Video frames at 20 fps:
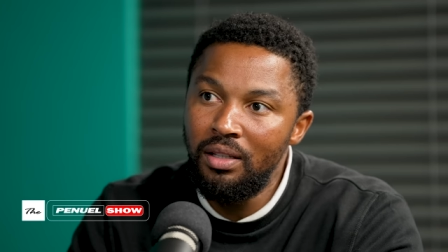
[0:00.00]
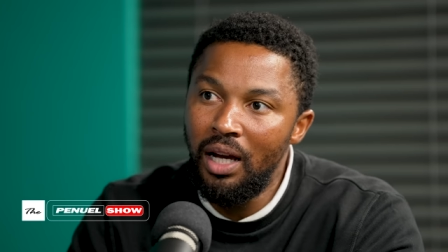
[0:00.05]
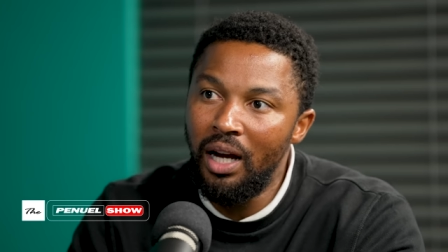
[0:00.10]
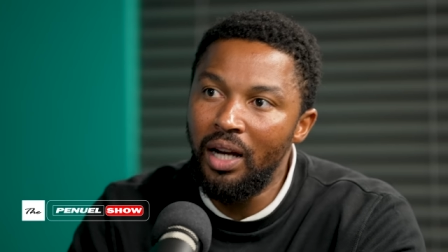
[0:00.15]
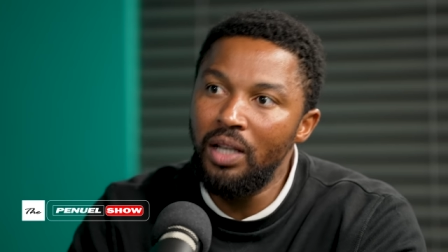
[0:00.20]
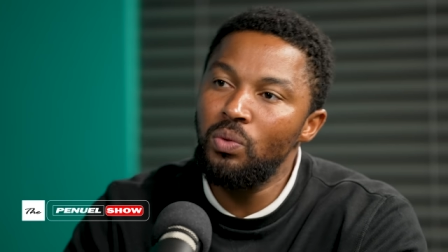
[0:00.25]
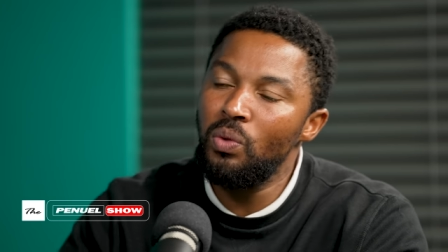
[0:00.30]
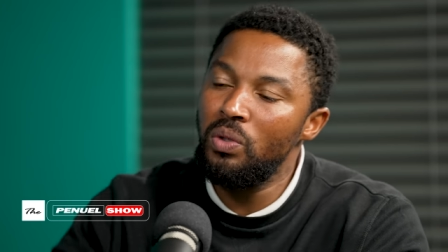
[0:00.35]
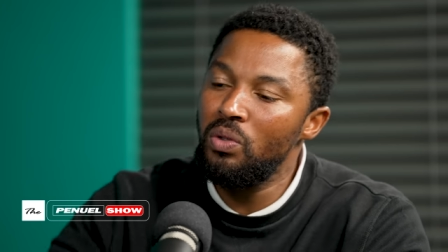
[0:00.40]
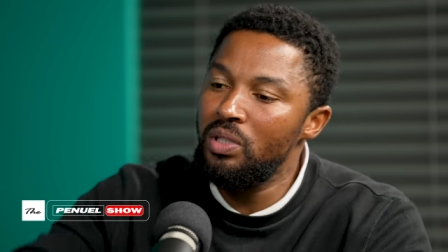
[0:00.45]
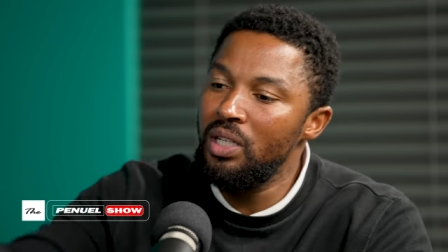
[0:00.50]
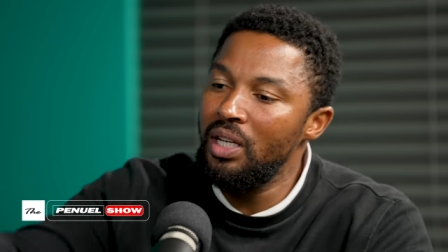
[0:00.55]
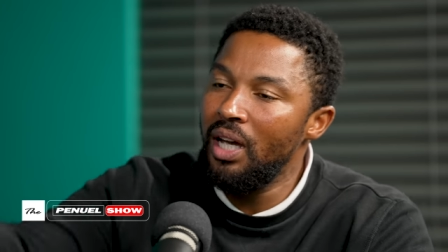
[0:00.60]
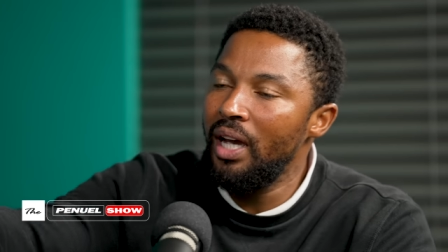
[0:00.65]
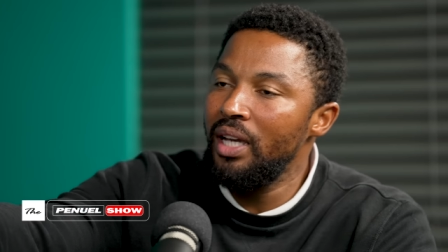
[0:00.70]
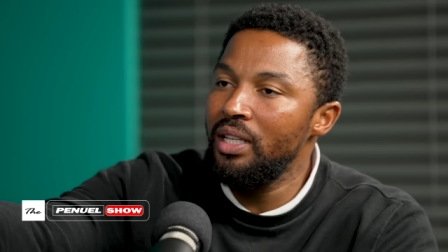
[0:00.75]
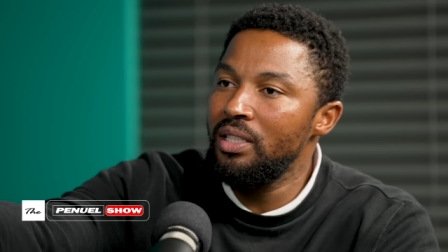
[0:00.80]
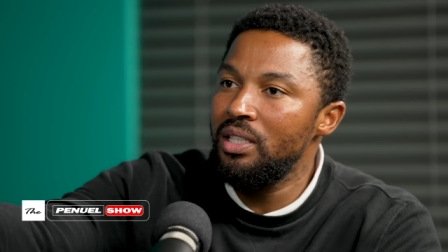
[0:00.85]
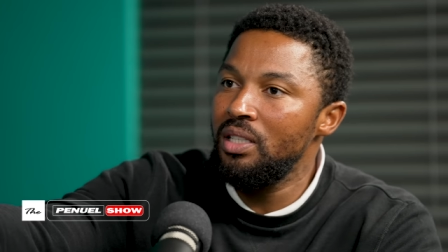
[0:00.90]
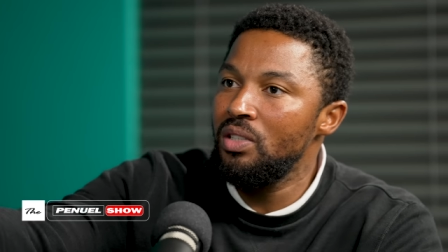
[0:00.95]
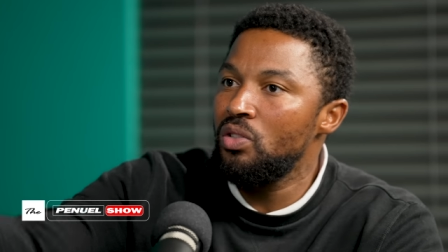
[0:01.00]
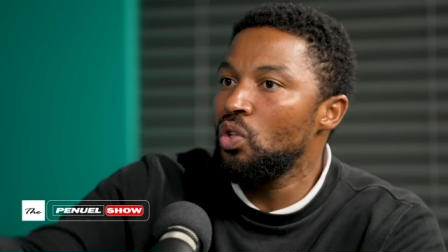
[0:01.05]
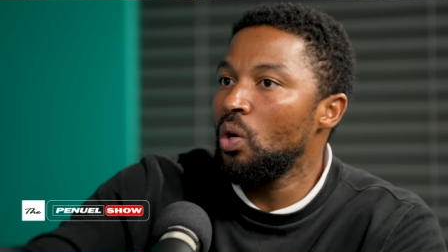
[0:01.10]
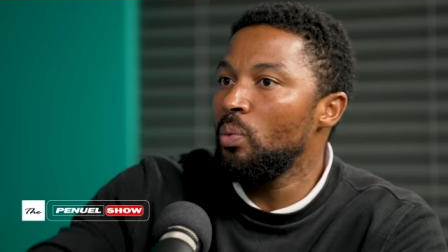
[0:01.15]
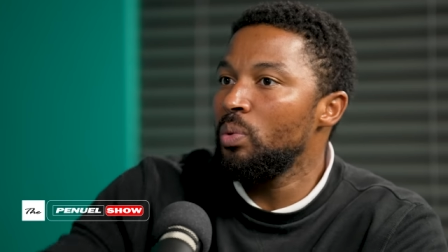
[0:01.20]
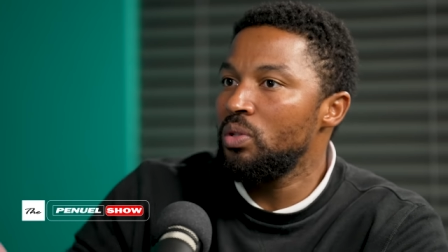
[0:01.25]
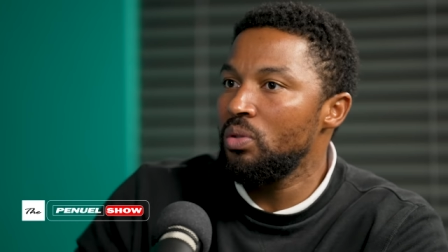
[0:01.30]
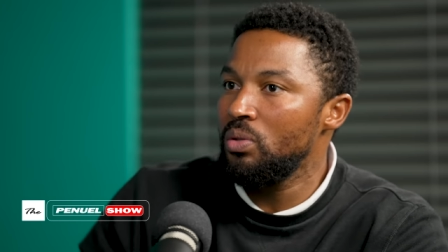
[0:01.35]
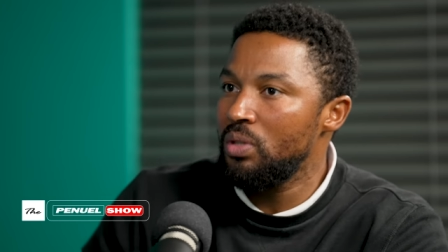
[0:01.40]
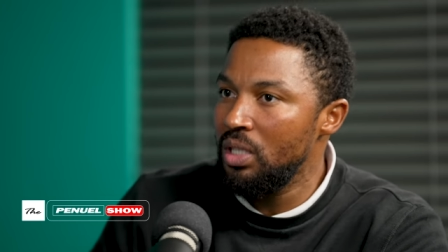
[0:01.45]
I mean, when you say ISC's
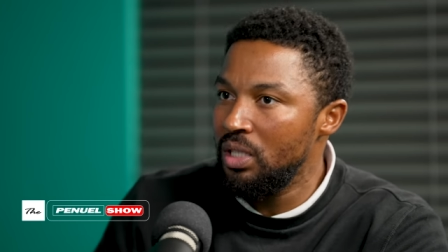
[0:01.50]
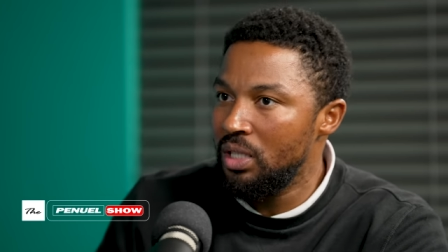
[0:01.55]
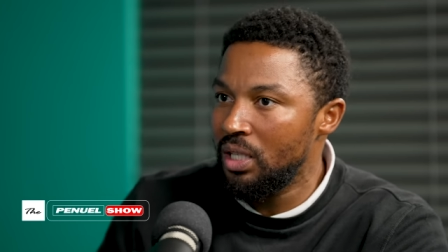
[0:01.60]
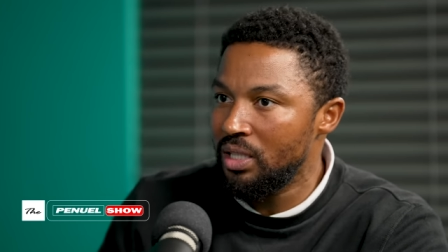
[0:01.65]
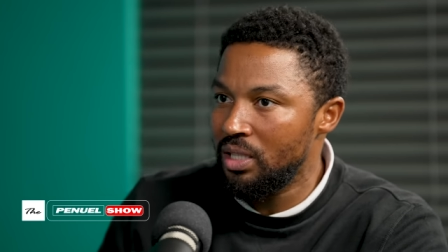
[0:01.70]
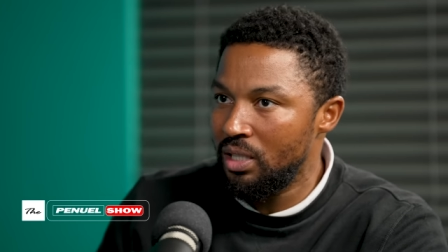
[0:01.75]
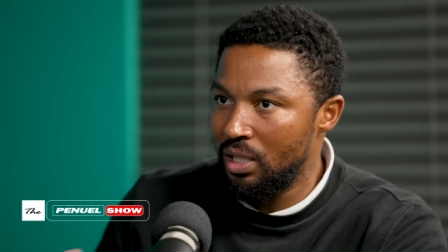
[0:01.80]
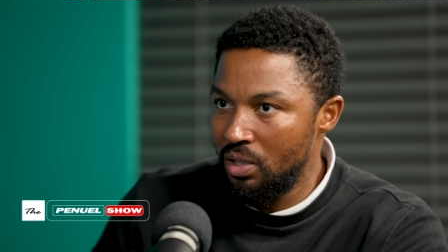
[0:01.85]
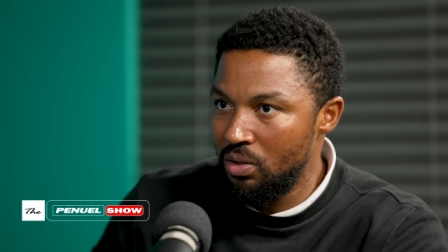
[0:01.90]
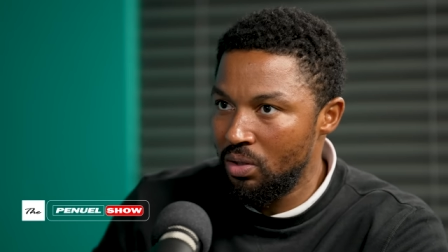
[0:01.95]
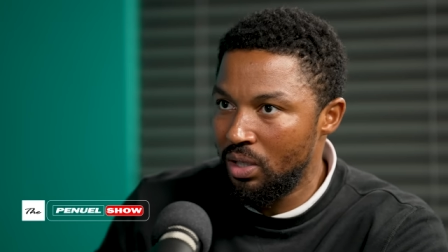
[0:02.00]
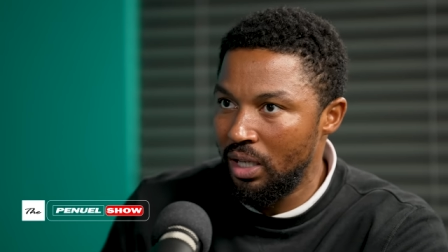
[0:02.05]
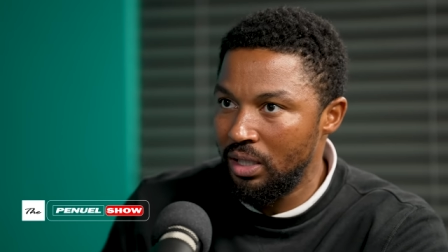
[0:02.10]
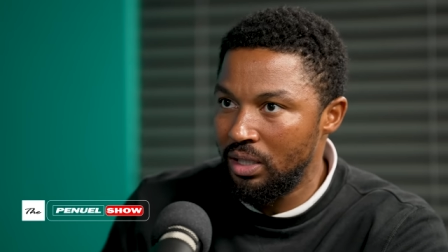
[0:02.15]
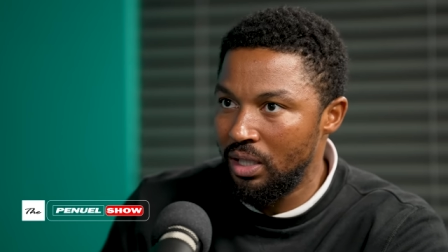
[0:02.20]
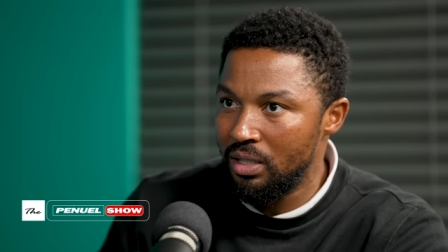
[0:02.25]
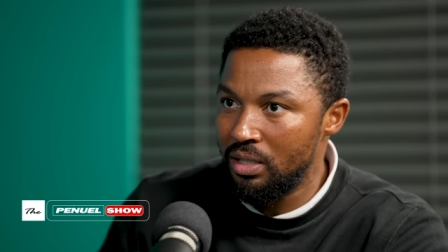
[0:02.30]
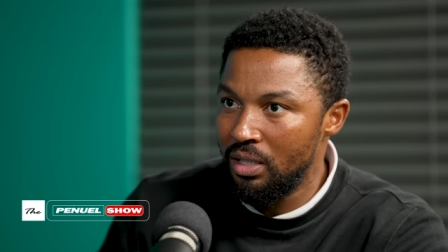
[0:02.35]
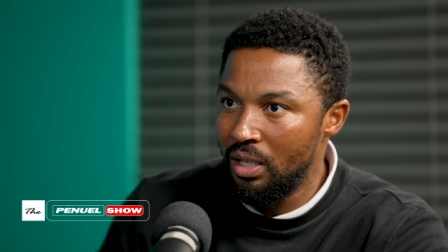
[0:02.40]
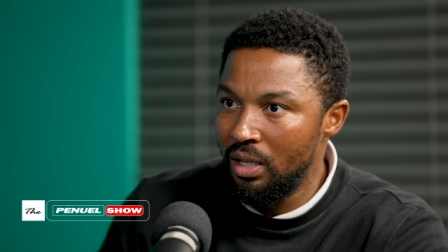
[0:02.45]
job is to teach us and educate us.